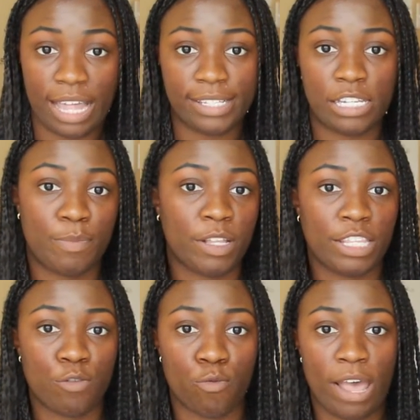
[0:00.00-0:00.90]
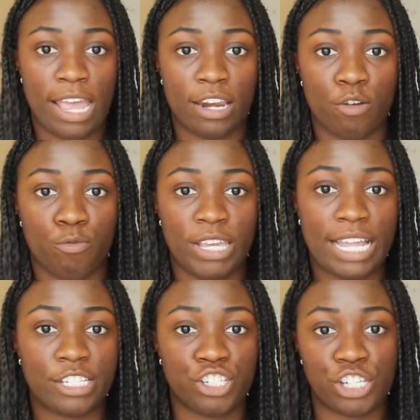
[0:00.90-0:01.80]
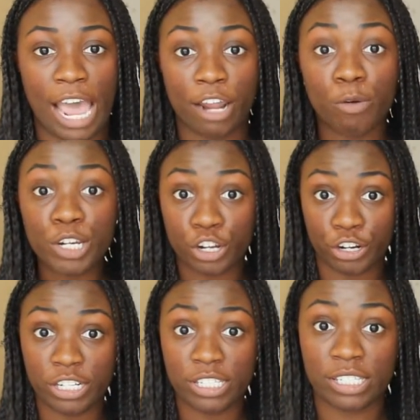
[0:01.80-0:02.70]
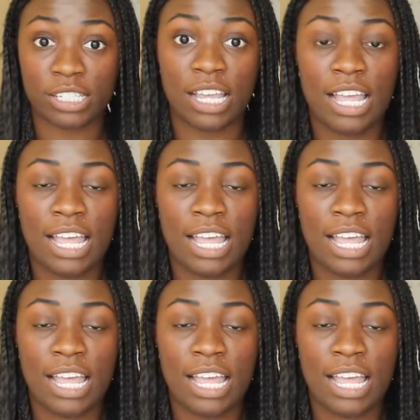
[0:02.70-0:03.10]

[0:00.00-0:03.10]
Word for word: That's typically when we get to shadow a nurse.